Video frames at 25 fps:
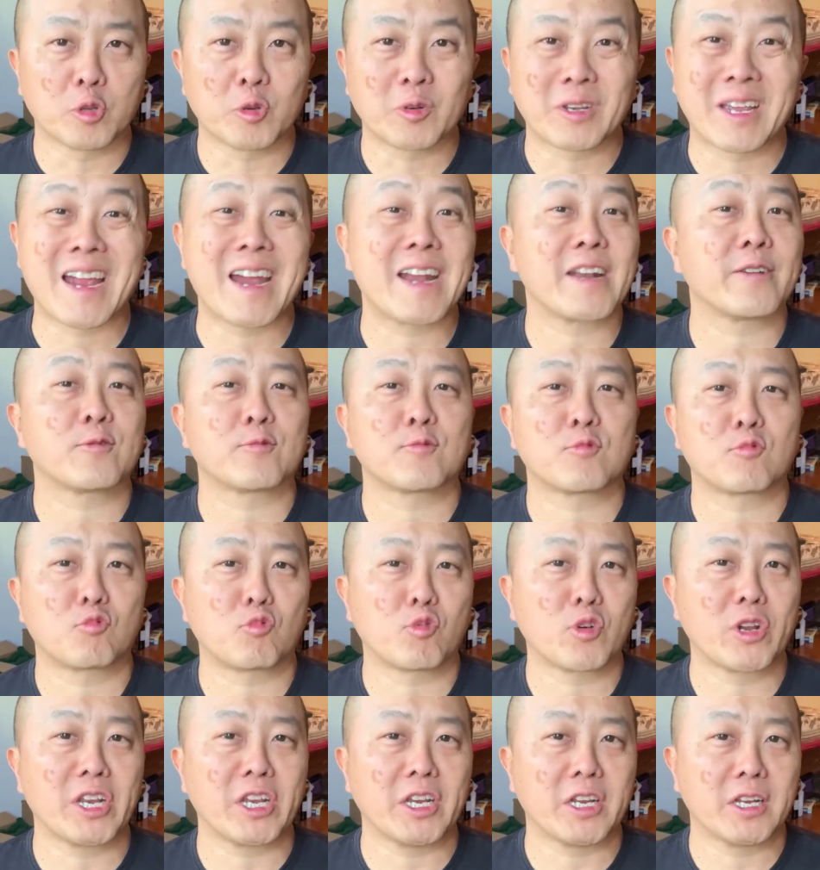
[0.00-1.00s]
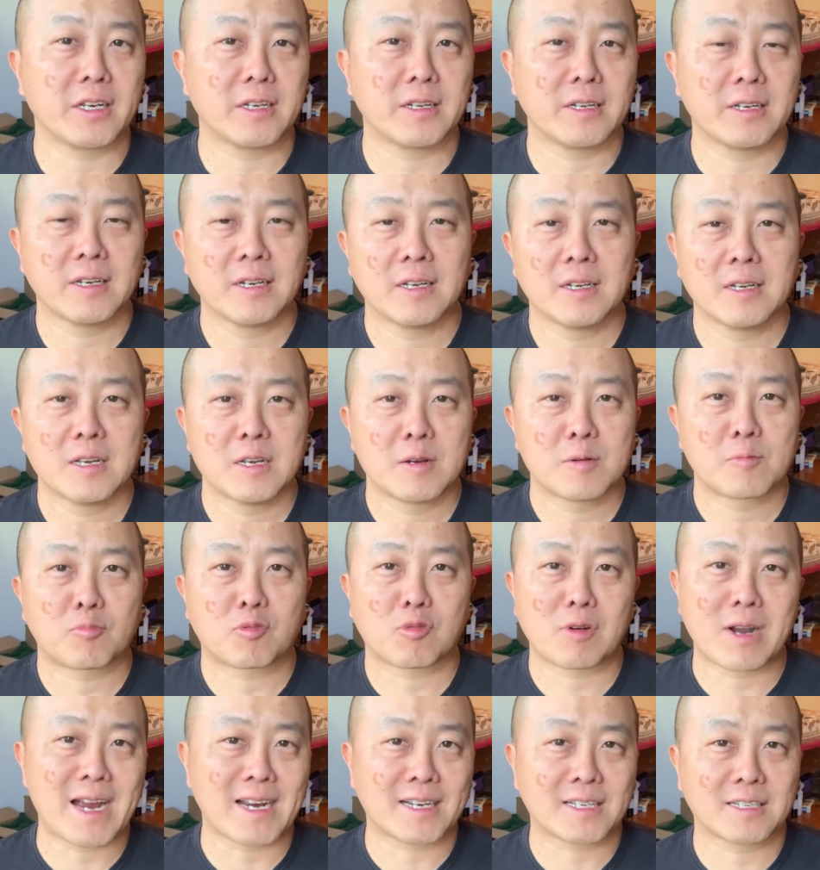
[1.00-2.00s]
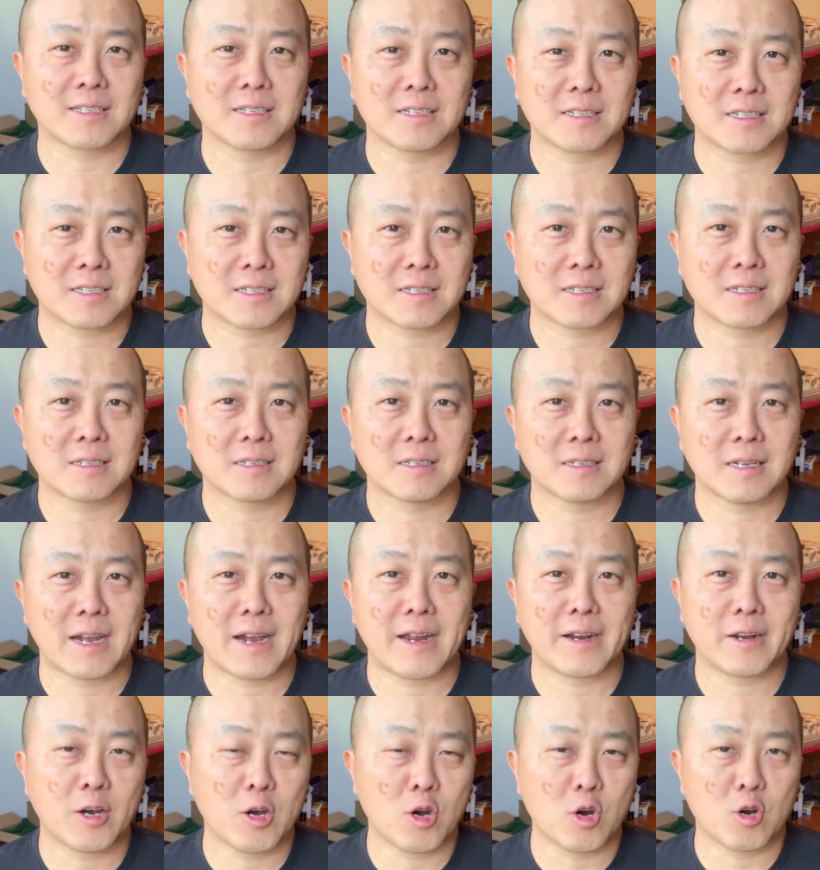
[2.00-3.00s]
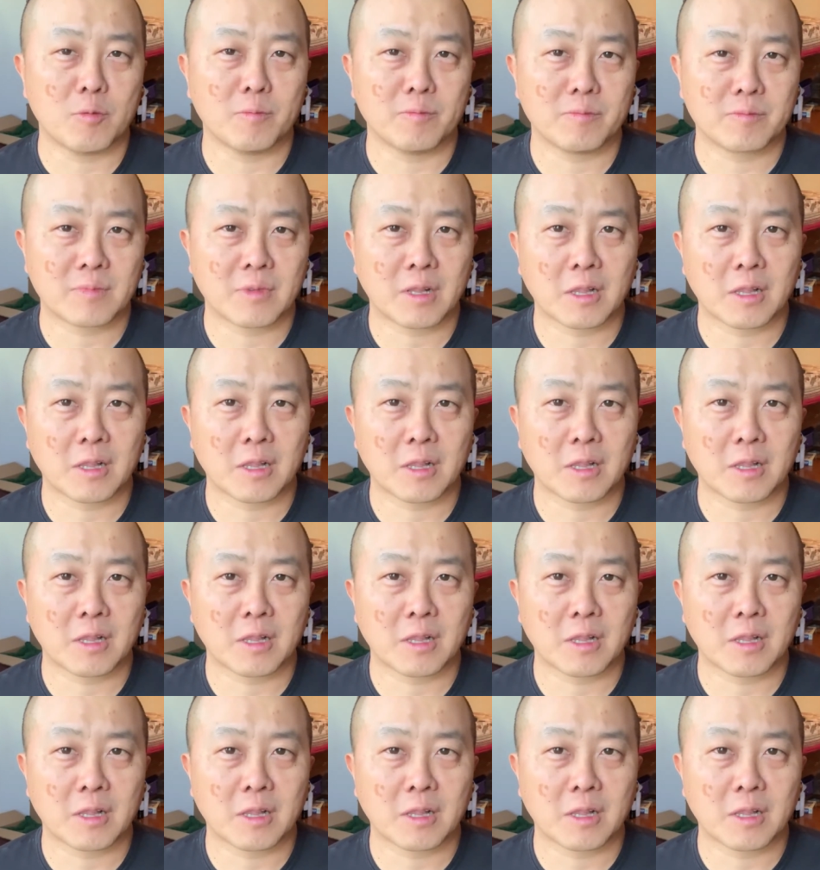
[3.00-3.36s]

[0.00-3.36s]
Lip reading: who can't even read practice at home.